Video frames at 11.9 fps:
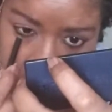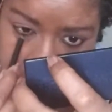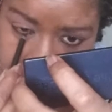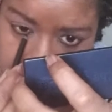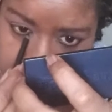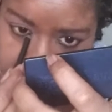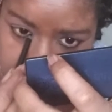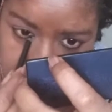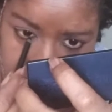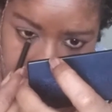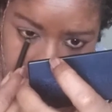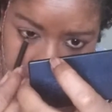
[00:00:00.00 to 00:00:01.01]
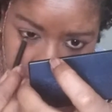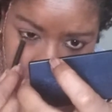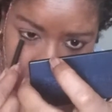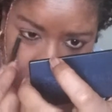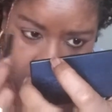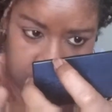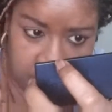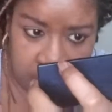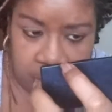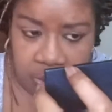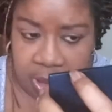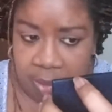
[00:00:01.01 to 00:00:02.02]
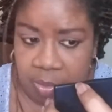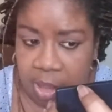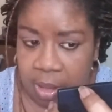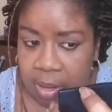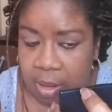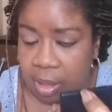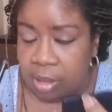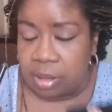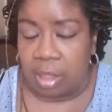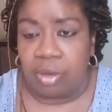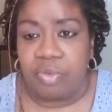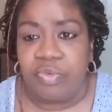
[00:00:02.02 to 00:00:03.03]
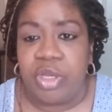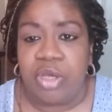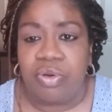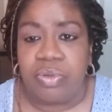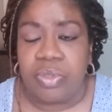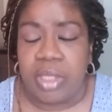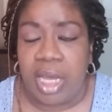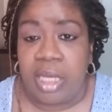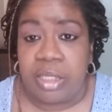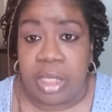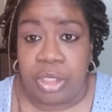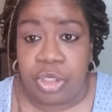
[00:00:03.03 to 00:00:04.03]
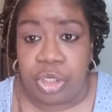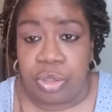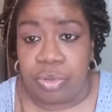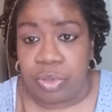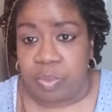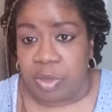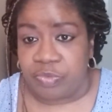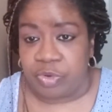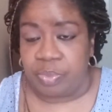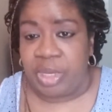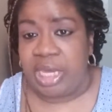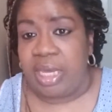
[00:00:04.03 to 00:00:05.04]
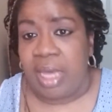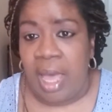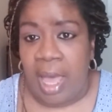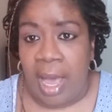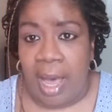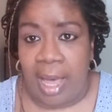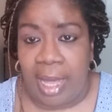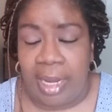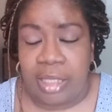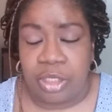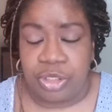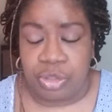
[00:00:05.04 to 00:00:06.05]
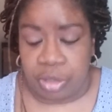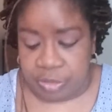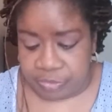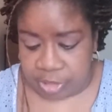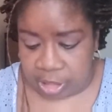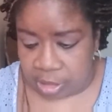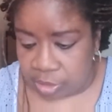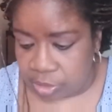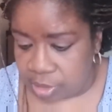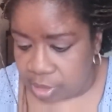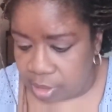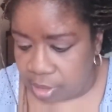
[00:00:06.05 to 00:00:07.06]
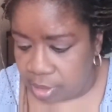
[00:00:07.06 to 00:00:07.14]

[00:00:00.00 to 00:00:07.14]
you know everyone is different people can make as long videos as they choose but for me i like the shorter videos